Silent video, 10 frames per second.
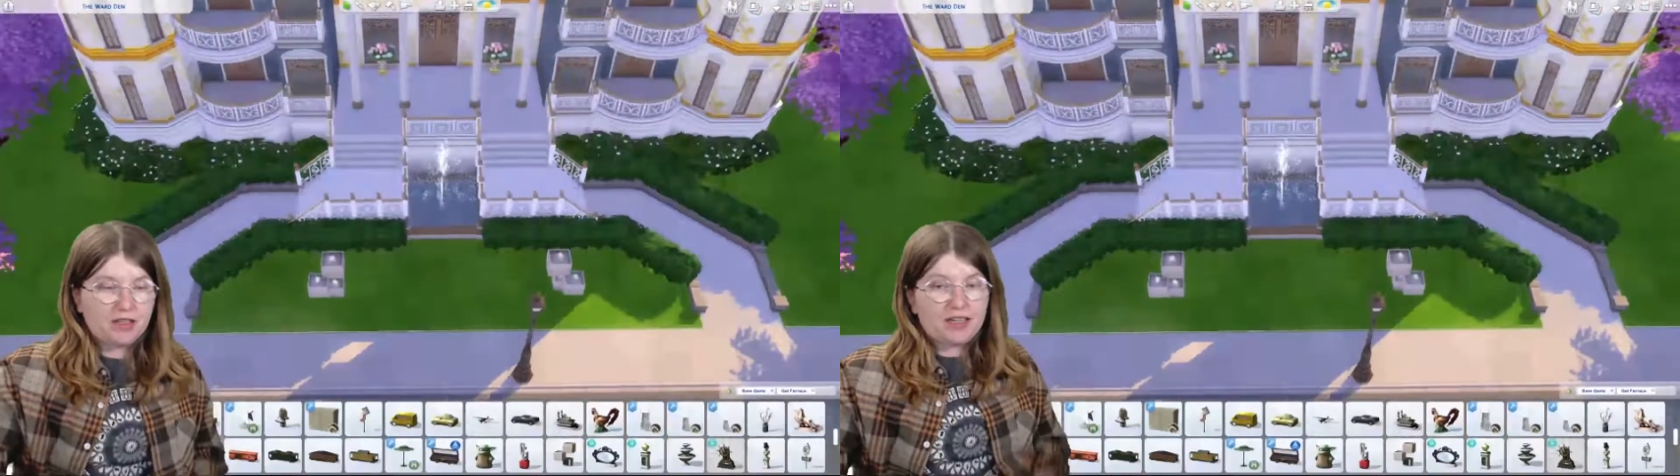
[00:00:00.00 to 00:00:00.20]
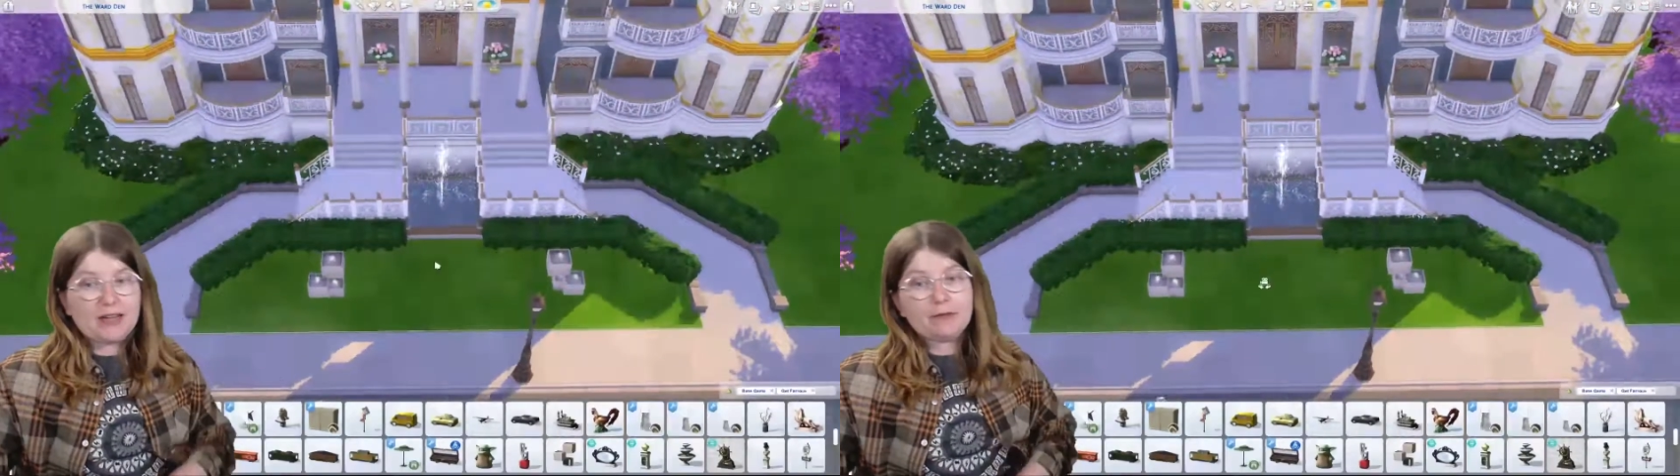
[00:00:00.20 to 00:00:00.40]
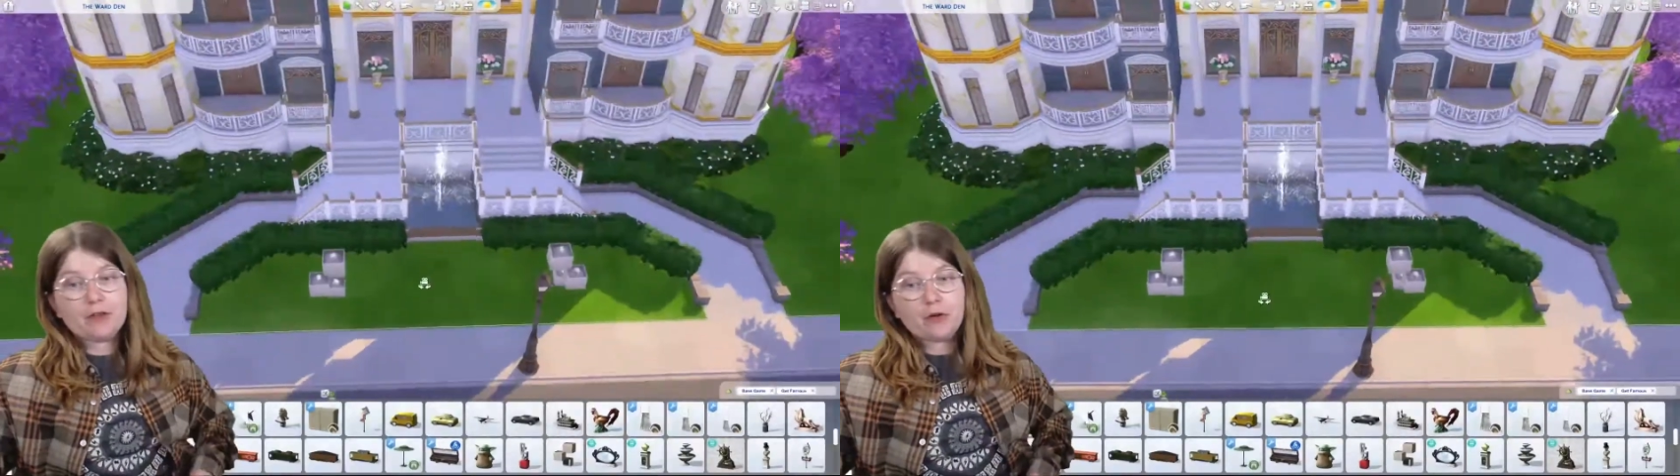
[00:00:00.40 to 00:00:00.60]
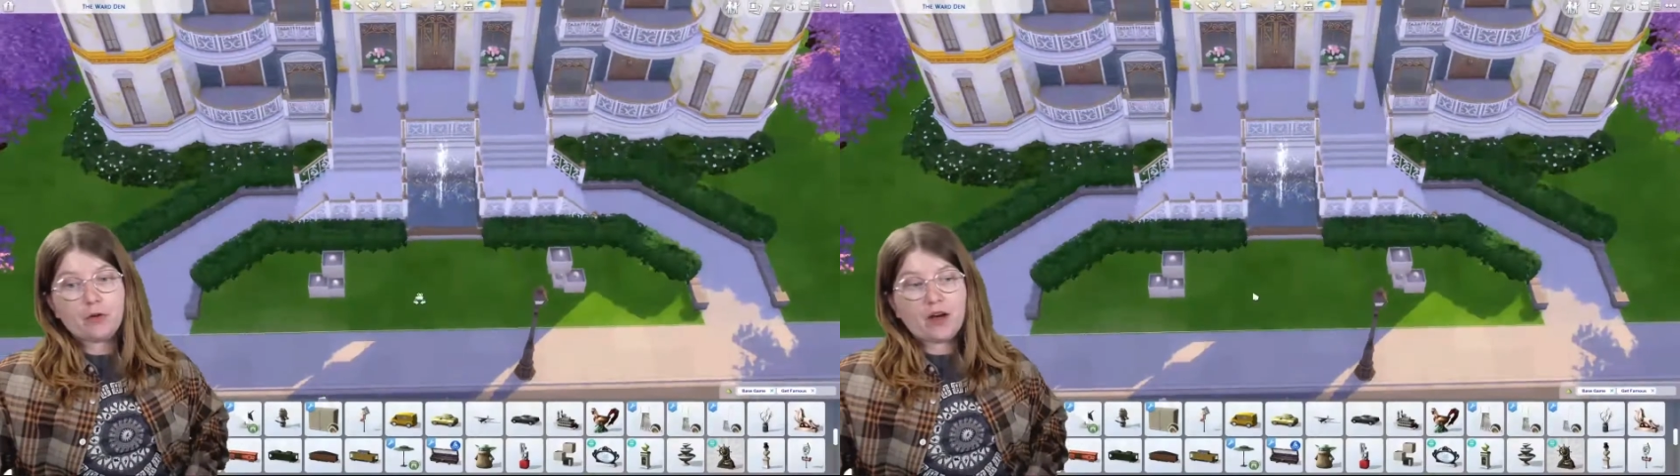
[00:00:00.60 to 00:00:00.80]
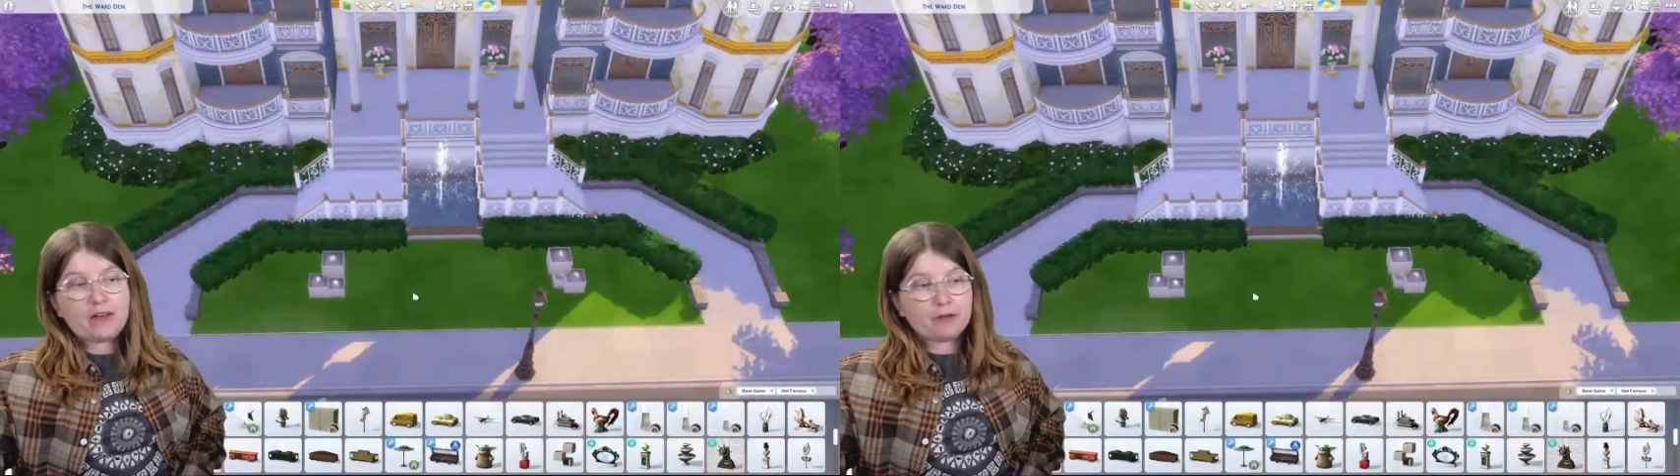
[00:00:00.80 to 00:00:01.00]
and even
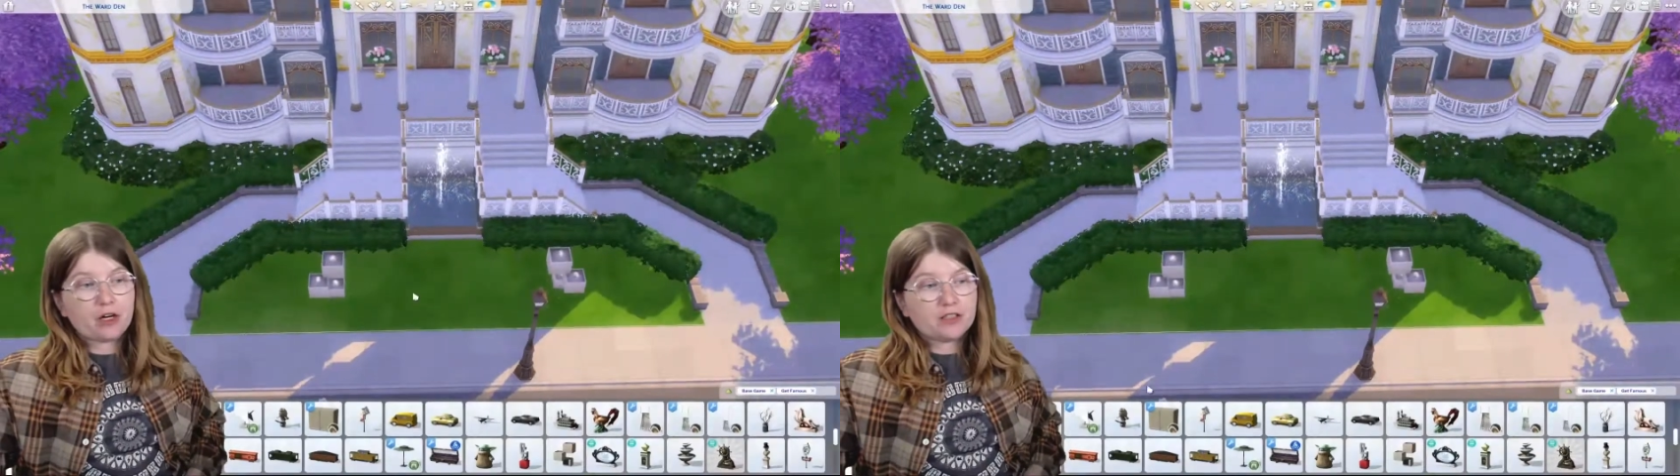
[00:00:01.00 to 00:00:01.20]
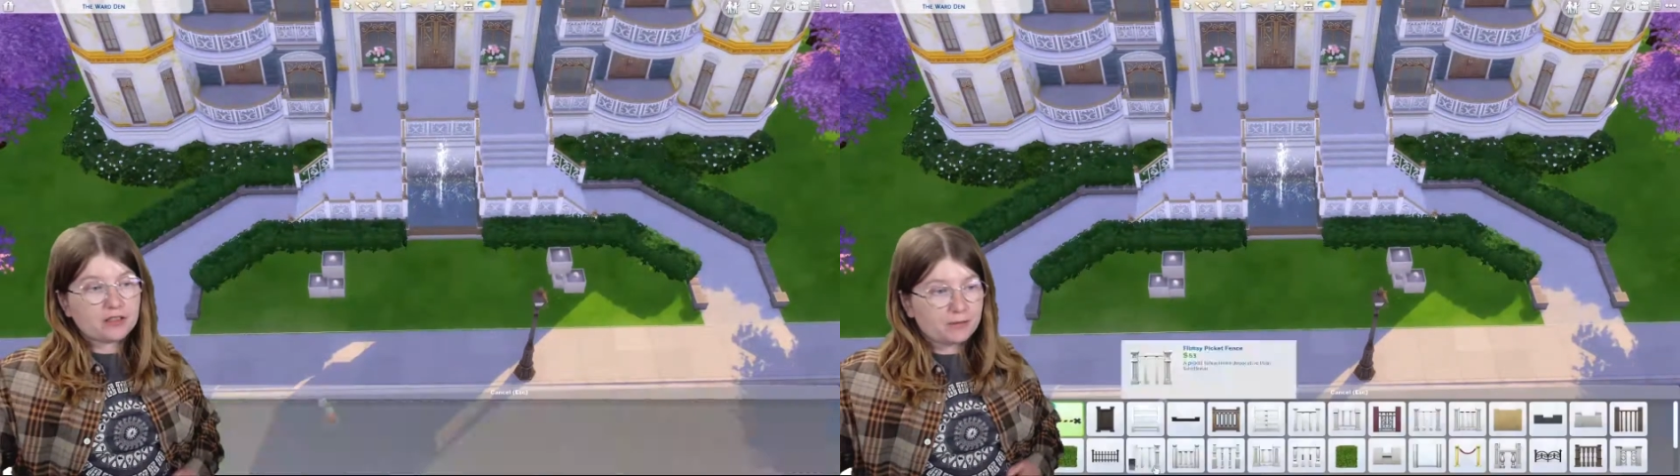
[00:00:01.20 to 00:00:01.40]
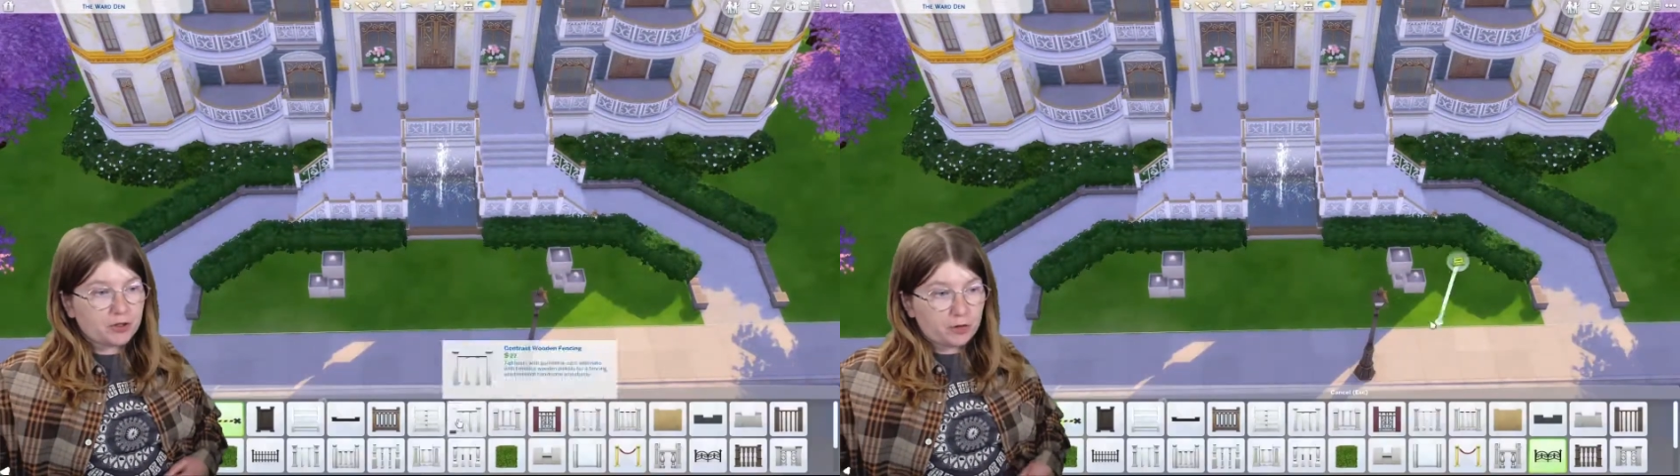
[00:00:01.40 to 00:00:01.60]
though I've asked them